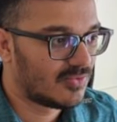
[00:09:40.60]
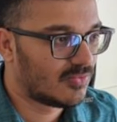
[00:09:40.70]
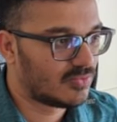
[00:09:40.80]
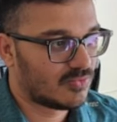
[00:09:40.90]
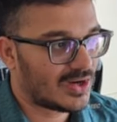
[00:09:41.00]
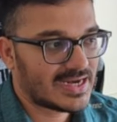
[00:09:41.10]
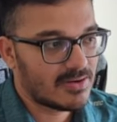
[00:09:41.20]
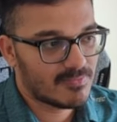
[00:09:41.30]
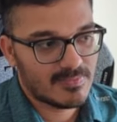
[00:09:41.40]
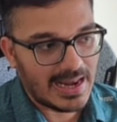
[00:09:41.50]
What
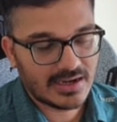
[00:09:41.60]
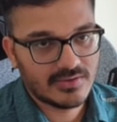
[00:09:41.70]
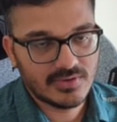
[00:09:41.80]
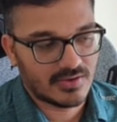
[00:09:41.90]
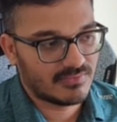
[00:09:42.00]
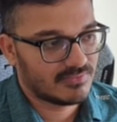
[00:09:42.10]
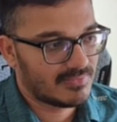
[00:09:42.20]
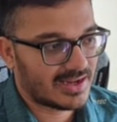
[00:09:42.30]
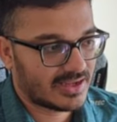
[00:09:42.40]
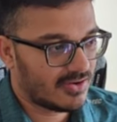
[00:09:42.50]
can black do now?
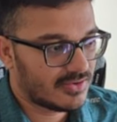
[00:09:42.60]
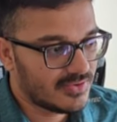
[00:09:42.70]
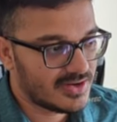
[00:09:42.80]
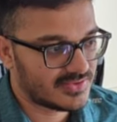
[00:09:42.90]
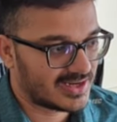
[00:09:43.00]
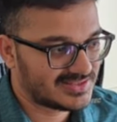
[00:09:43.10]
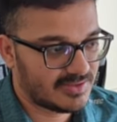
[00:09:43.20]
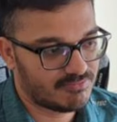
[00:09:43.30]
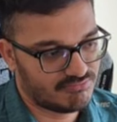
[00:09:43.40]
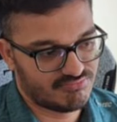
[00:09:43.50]
Black cannot do anything. Let's say
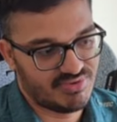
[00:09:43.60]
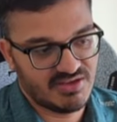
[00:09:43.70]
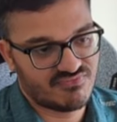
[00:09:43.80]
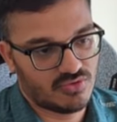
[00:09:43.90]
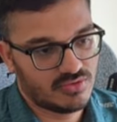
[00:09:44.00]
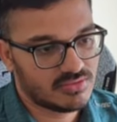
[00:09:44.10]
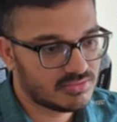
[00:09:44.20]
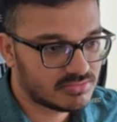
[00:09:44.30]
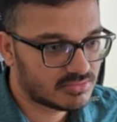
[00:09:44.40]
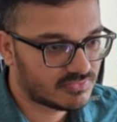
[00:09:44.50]
b4,
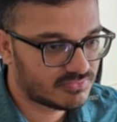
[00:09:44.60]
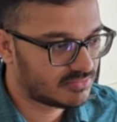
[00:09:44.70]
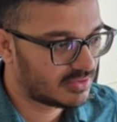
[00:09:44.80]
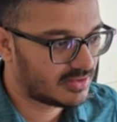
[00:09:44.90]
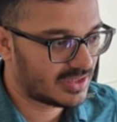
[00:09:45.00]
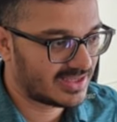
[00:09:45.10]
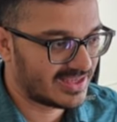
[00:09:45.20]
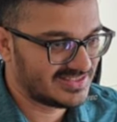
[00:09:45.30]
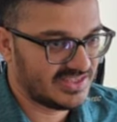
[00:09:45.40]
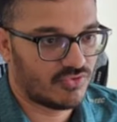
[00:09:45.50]
king
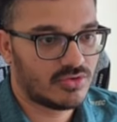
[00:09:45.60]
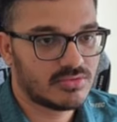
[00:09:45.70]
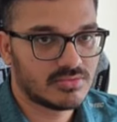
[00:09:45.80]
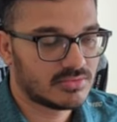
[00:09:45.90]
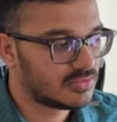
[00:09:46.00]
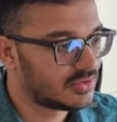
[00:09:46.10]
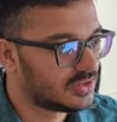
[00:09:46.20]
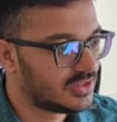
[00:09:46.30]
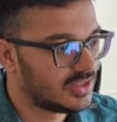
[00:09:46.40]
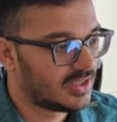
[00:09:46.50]
c4,
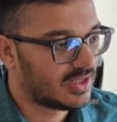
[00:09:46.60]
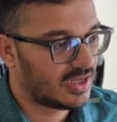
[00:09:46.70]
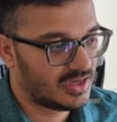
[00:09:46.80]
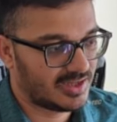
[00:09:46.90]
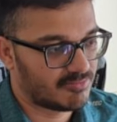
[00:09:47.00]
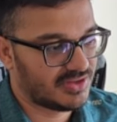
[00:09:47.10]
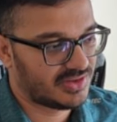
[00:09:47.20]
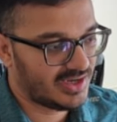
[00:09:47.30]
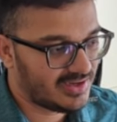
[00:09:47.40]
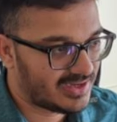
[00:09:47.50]
like
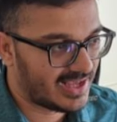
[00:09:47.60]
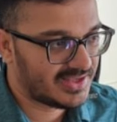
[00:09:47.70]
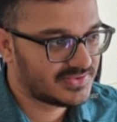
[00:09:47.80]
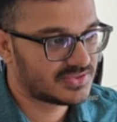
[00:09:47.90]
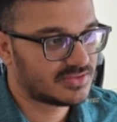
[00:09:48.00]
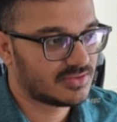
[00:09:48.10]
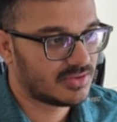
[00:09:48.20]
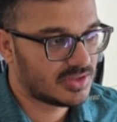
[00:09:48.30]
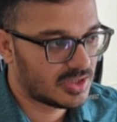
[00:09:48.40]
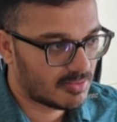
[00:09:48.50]
b3 takes.
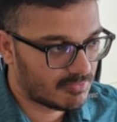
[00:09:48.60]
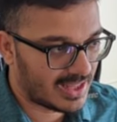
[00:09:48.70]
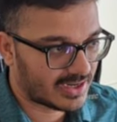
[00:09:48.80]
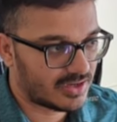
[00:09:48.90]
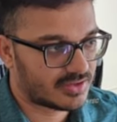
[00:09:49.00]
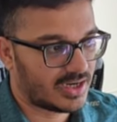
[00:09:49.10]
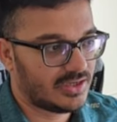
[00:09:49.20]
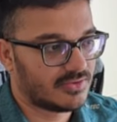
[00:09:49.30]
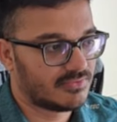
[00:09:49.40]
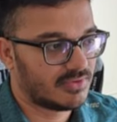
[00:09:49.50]
Black can try
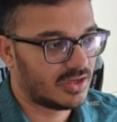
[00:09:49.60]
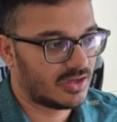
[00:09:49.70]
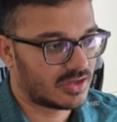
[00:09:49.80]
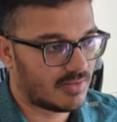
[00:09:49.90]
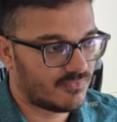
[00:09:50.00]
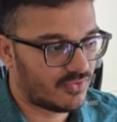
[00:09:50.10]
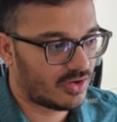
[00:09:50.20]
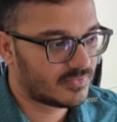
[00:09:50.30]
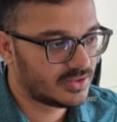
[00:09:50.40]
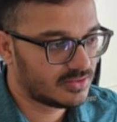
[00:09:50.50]
to come forward.